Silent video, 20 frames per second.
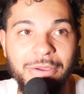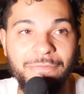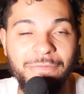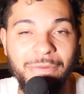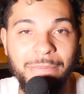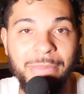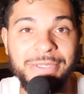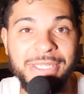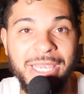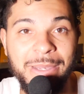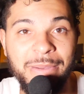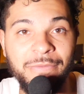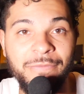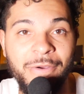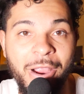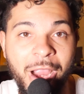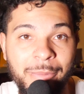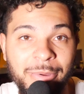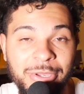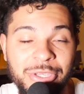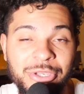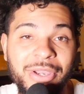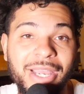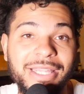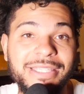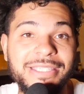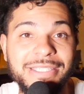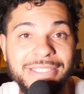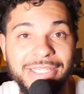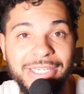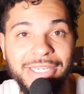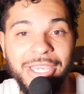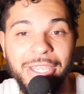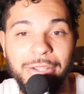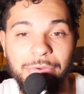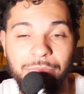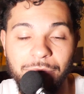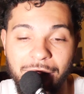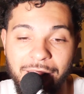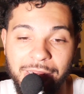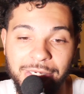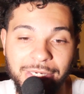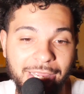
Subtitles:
from the same environment you got sick in, right?